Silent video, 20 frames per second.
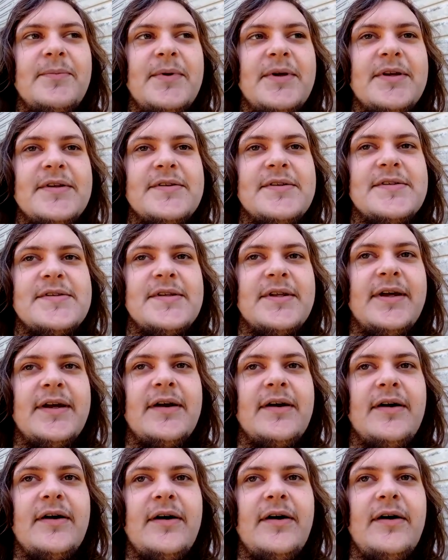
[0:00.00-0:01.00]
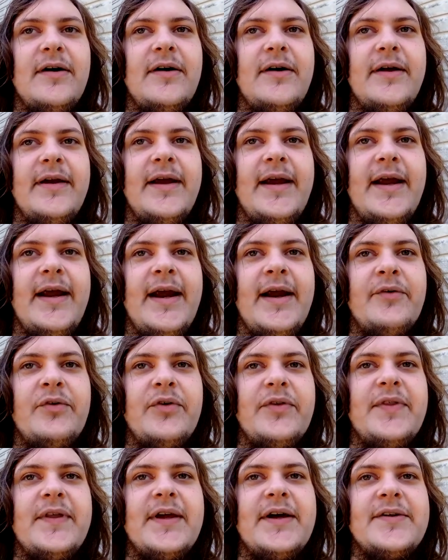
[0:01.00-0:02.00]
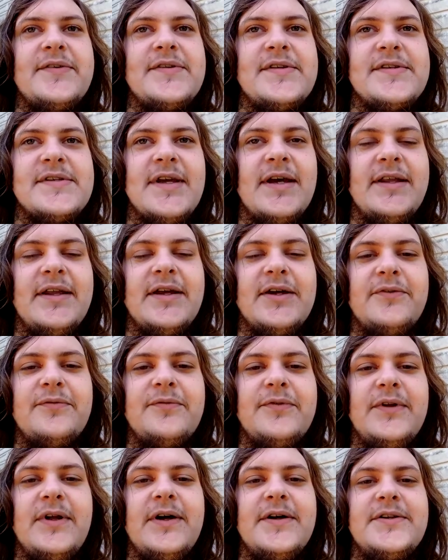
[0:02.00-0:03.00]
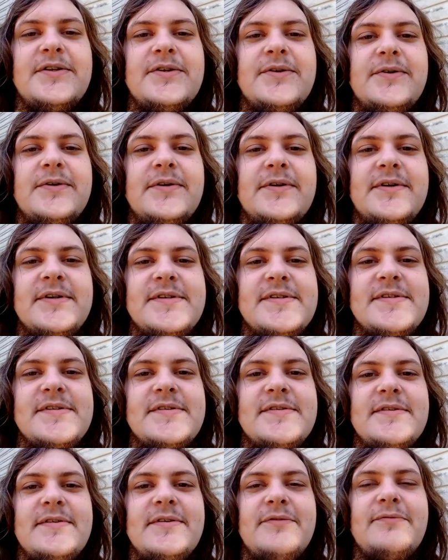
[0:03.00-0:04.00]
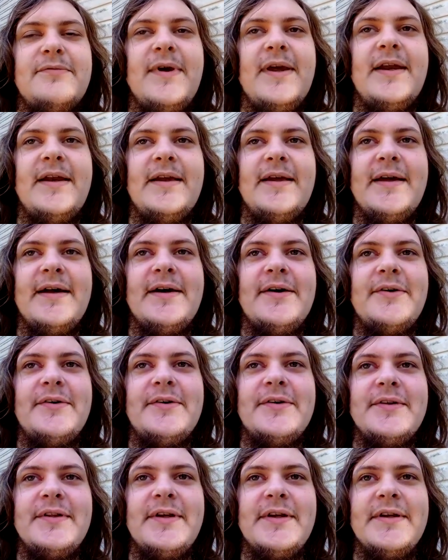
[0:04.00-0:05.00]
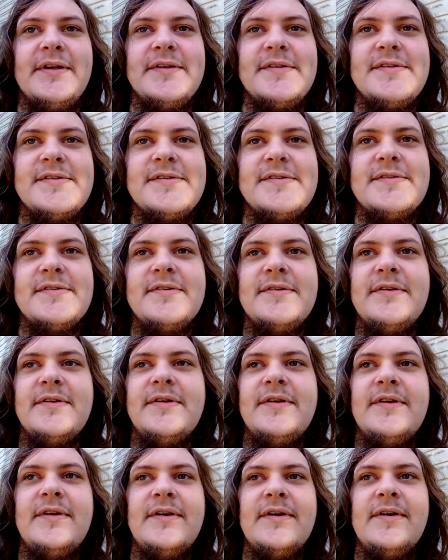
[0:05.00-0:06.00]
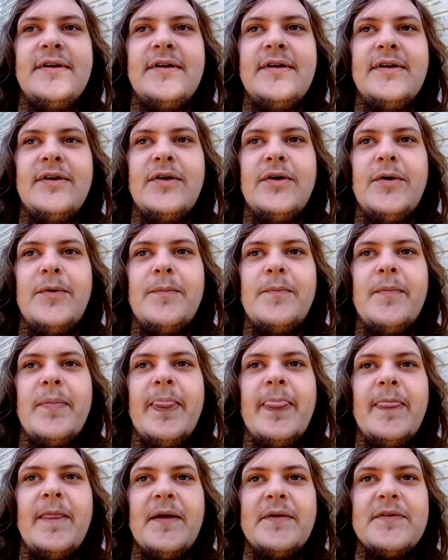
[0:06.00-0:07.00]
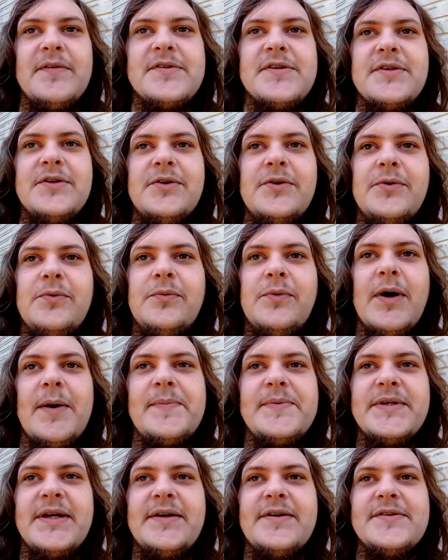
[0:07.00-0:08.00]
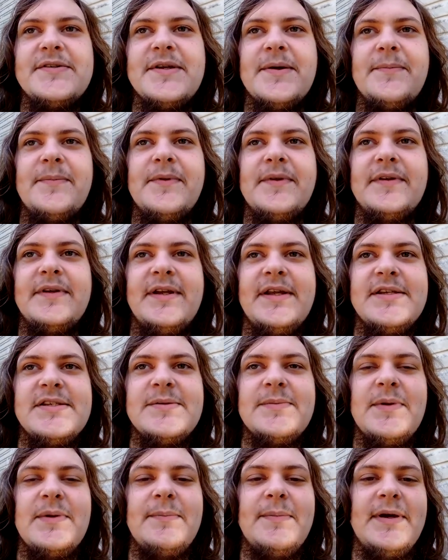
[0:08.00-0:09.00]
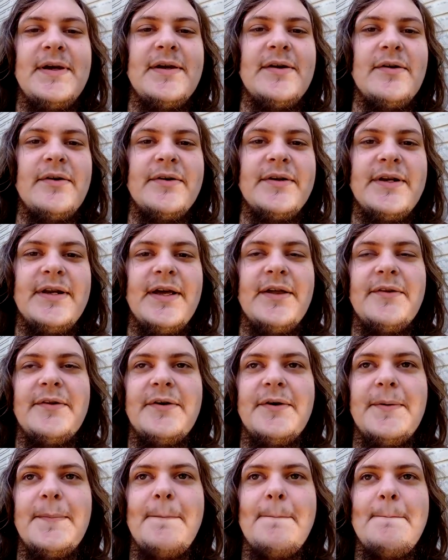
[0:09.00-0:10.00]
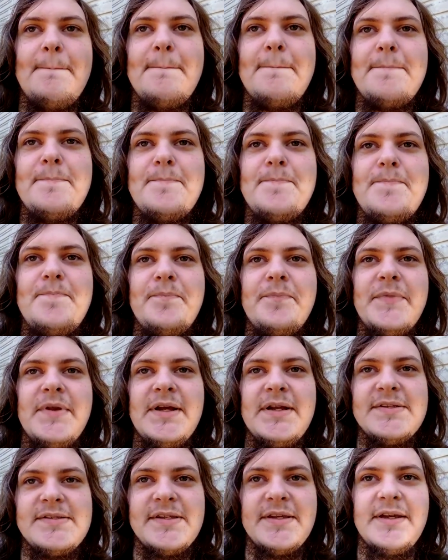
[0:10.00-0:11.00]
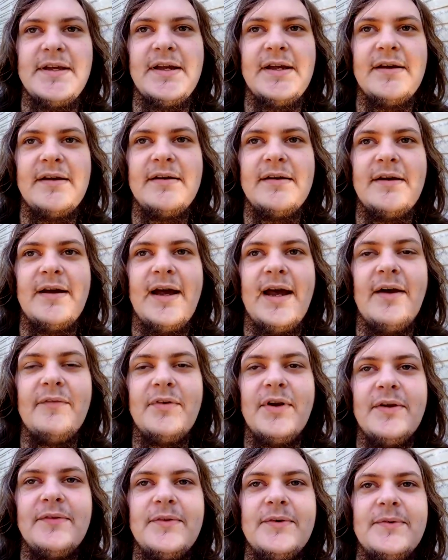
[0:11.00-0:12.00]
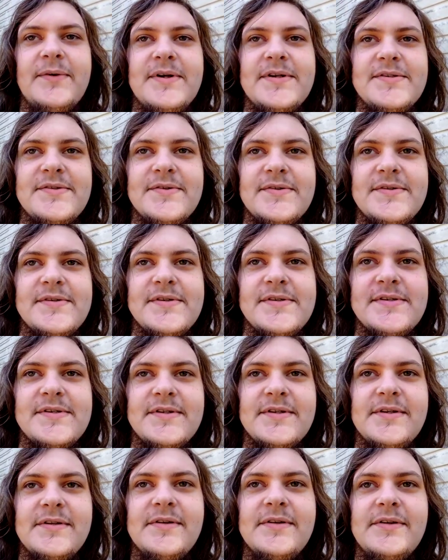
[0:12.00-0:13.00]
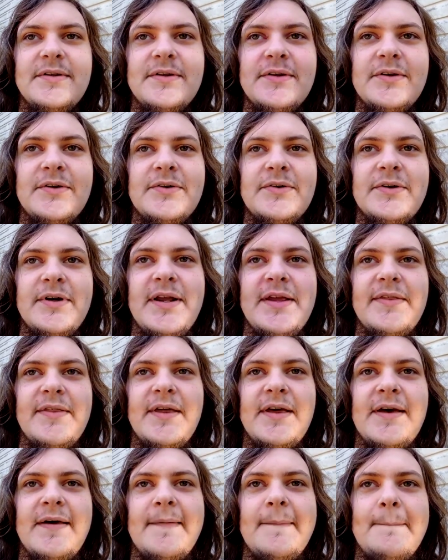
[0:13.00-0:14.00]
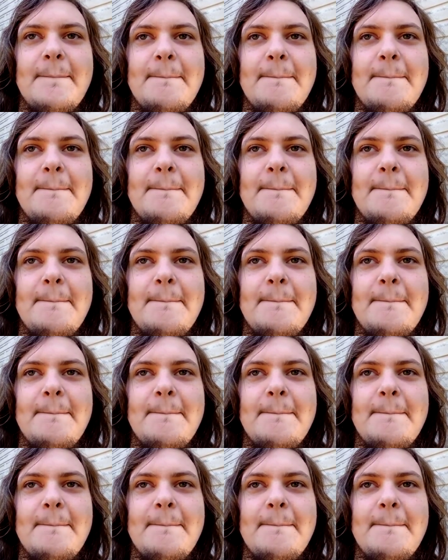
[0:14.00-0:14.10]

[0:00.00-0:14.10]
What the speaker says: Because it's like everything else, it's got like a flaw to it, or it's fading out, or like it's like there's a new website or something that needs to be made altogether, and it's like I have to have the resources to create that.